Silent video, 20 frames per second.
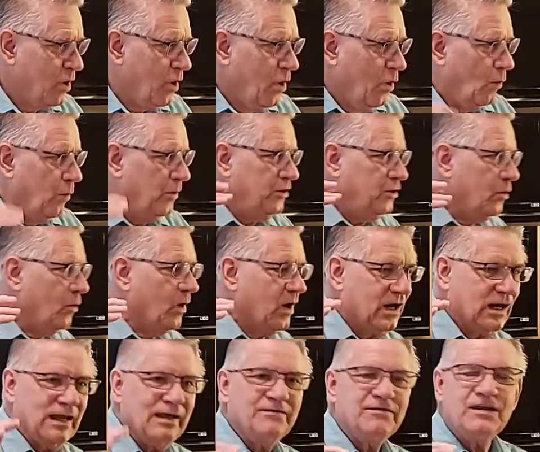When you are
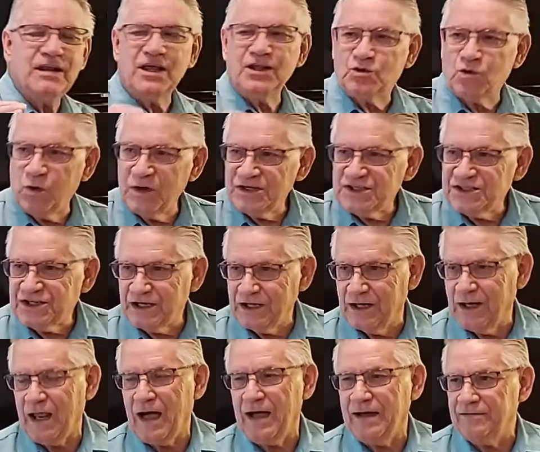living a twisted
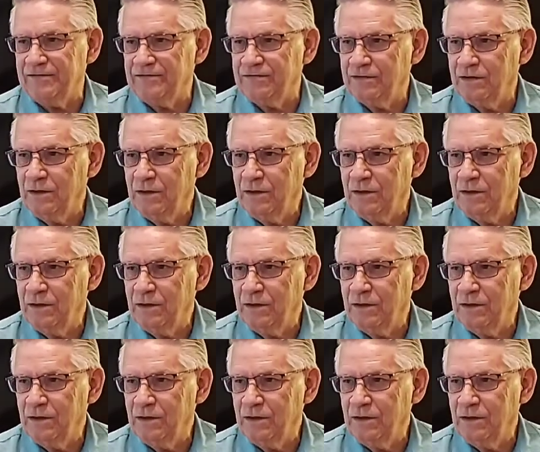life,